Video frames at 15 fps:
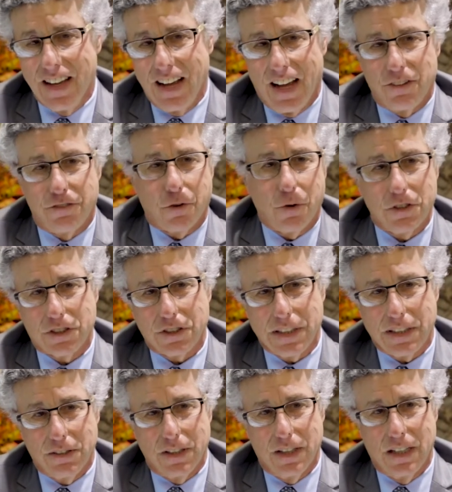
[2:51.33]

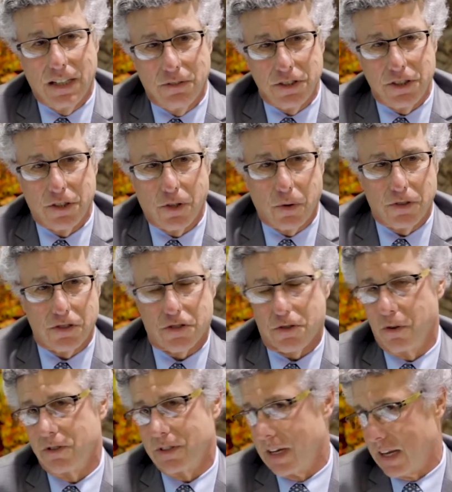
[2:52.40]
Unfortunately, when you go to
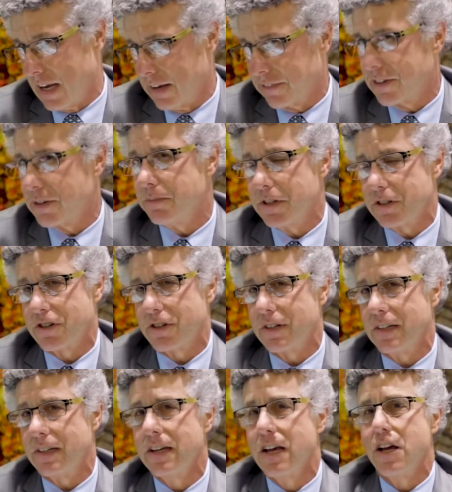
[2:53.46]
stores that have
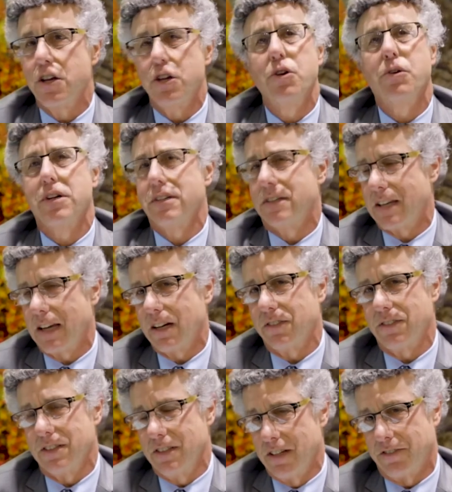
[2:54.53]
commission, you can tell
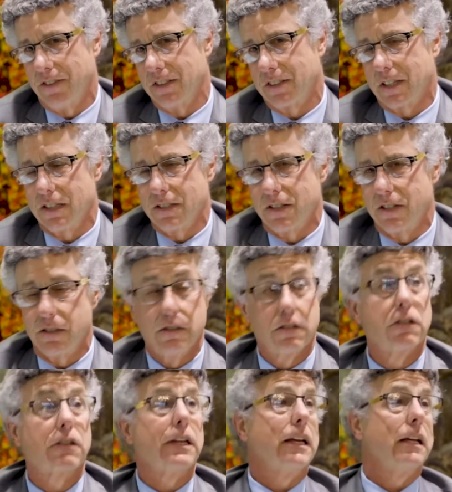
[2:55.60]
the difference because they're
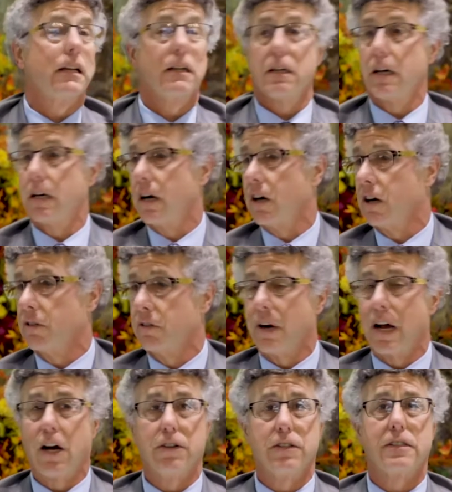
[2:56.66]
looking all
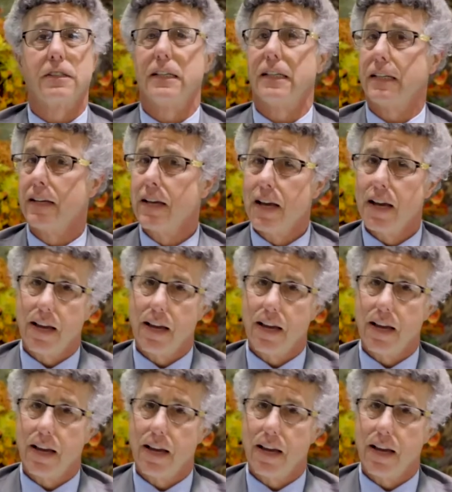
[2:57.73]
around to see,